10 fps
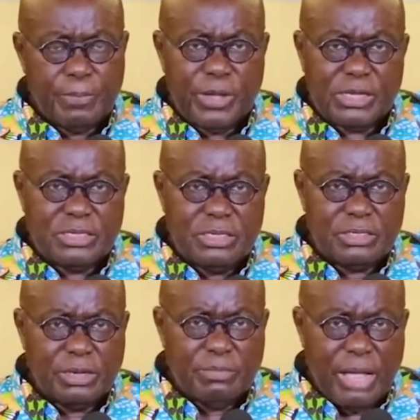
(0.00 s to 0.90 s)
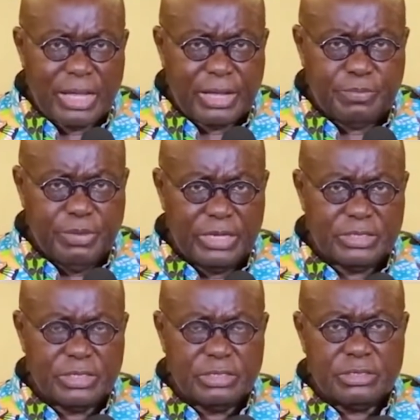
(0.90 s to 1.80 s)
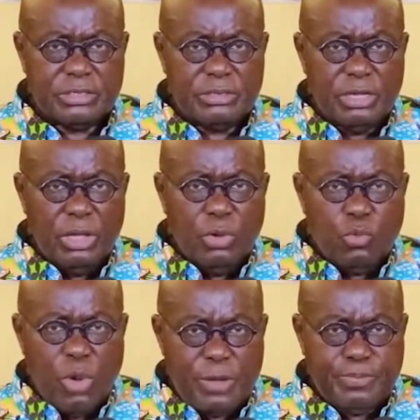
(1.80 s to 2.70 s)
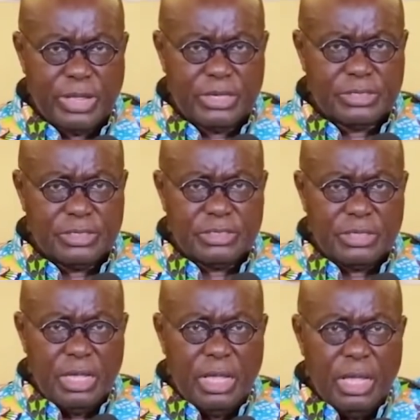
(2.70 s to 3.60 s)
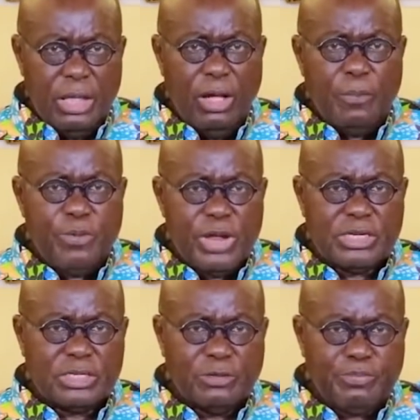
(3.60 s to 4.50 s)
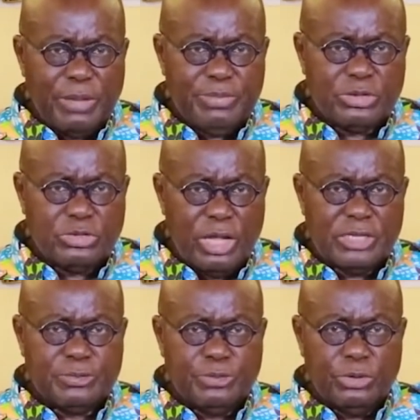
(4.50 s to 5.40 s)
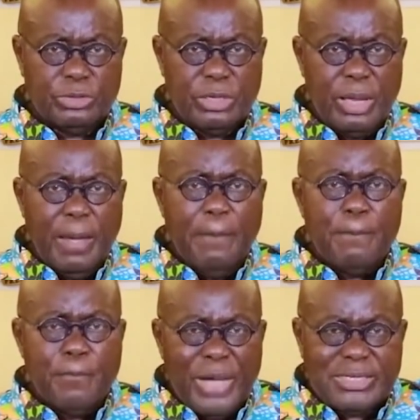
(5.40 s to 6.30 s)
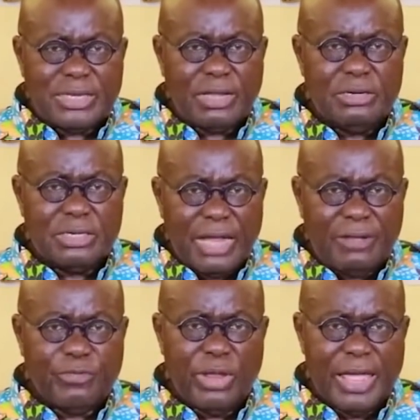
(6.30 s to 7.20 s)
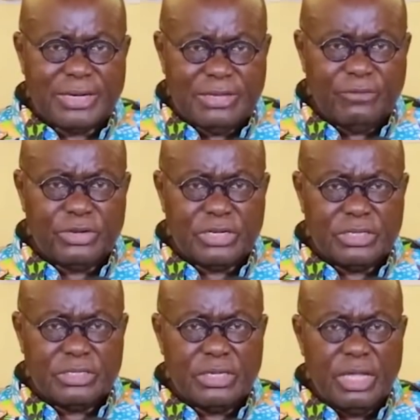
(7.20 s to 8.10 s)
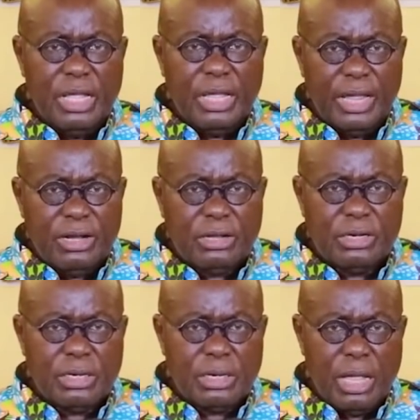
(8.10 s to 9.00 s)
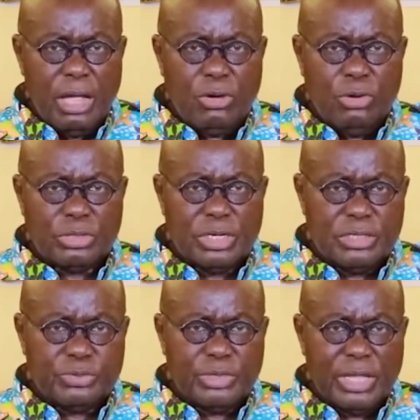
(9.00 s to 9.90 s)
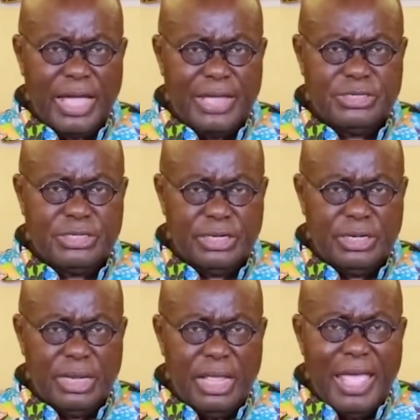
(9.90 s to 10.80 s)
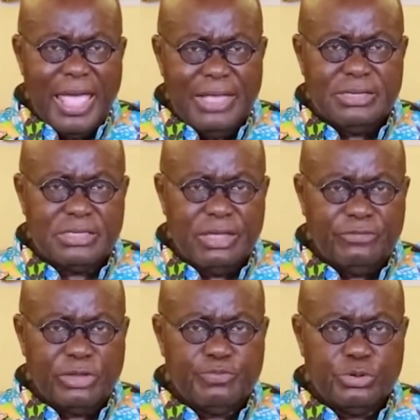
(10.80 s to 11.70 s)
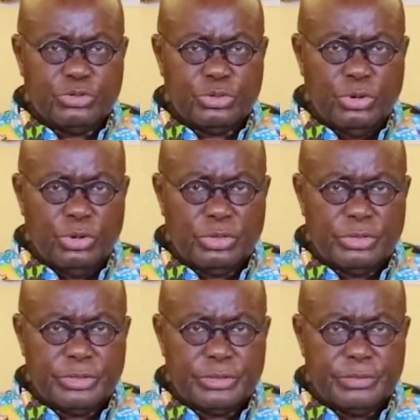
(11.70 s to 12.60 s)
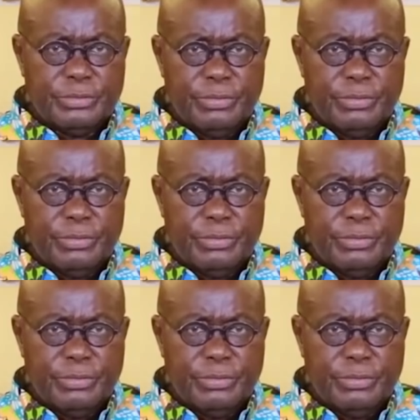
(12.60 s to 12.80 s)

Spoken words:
Persons in marketplaces, workplaces, and operators of public transport must conduct their activities in accordance with the hygiene and safety protocols.